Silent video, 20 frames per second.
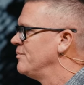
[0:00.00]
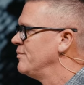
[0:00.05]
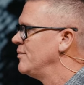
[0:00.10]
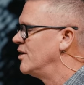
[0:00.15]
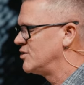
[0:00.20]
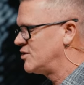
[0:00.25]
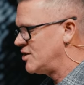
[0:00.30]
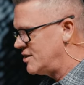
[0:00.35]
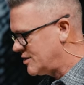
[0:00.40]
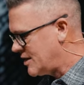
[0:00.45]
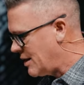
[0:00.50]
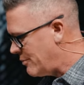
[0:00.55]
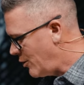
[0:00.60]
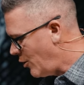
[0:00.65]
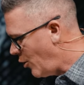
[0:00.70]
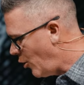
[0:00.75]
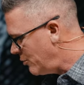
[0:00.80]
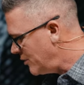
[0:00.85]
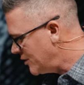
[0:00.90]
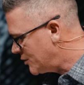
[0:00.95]
Our son's coming
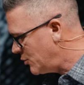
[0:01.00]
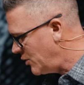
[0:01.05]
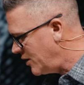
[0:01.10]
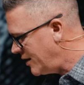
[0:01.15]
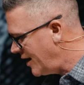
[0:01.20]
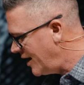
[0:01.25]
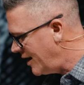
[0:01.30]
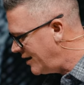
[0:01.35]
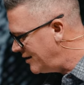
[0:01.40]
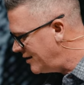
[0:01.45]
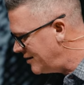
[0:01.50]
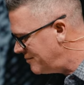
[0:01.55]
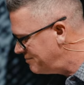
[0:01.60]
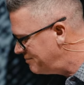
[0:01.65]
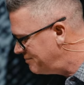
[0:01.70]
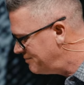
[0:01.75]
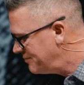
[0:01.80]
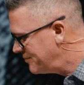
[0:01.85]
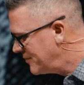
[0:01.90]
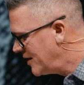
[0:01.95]
home this weekend, and
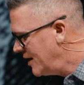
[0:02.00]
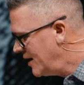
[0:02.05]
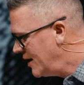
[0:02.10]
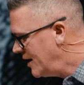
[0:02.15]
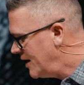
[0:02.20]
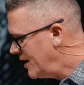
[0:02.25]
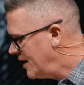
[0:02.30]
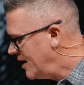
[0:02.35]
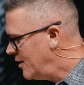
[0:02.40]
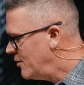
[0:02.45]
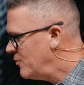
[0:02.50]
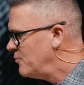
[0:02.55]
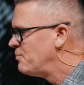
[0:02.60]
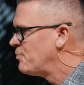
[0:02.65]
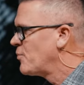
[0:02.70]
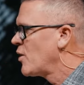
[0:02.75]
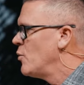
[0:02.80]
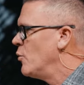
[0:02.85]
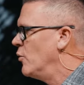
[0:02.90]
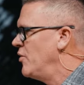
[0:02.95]

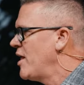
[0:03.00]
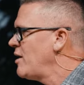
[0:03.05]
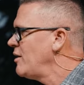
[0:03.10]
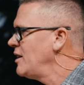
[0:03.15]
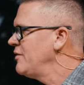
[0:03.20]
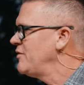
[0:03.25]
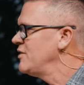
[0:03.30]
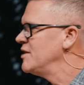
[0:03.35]
when they don't live